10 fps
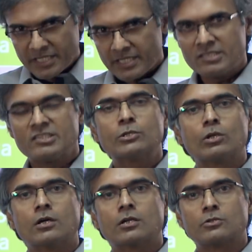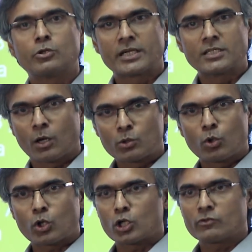easy to learn. You can download
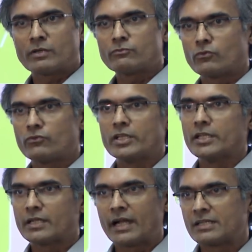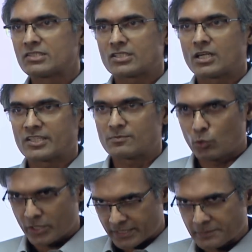all of them for free and start
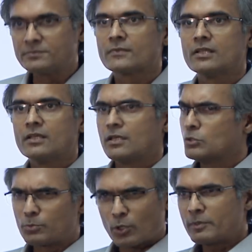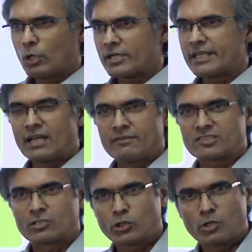exploring them. You probably already have
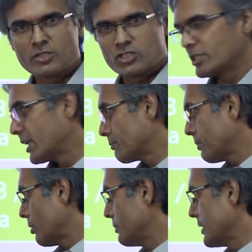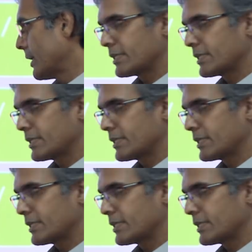Excel on your machine, and Power BI and